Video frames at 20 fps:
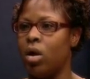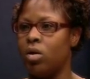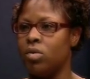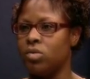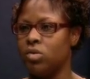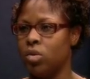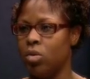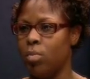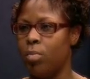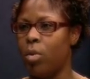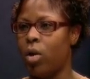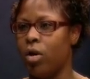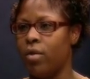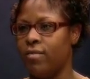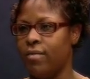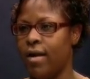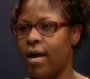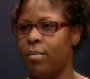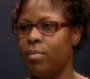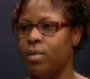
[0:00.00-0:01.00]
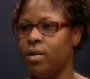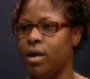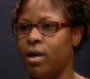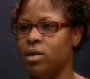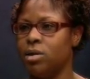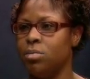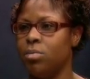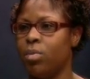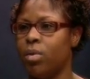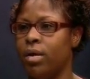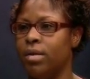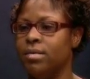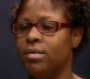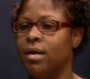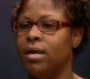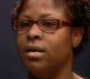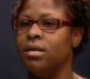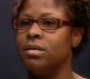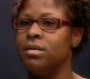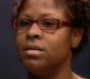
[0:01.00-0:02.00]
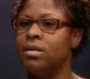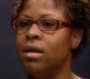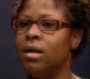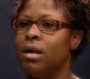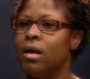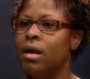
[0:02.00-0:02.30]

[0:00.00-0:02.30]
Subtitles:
also a part of the application process,